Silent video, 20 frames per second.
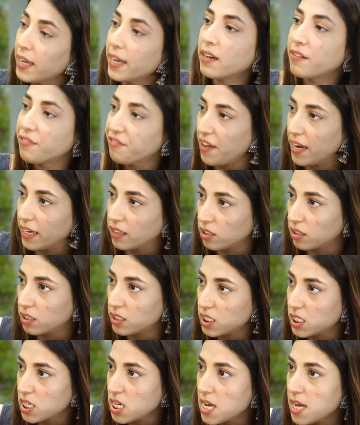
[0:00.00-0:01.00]
can affect
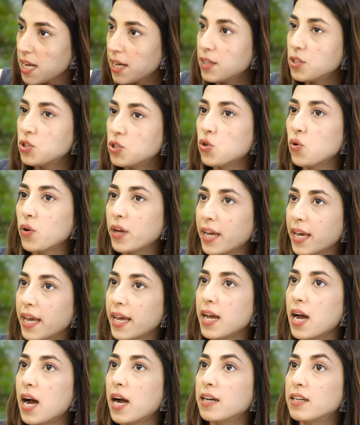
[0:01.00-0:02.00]
us. So
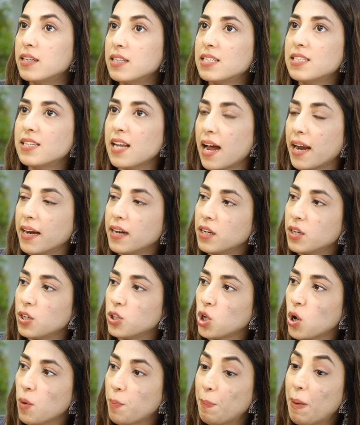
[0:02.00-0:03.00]
A, understand
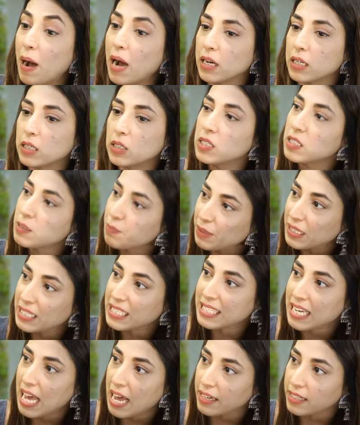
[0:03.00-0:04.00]
your partner's
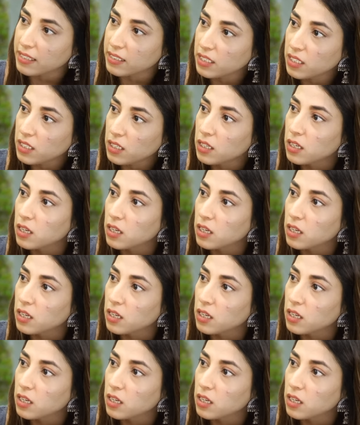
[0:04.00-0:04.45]
personality,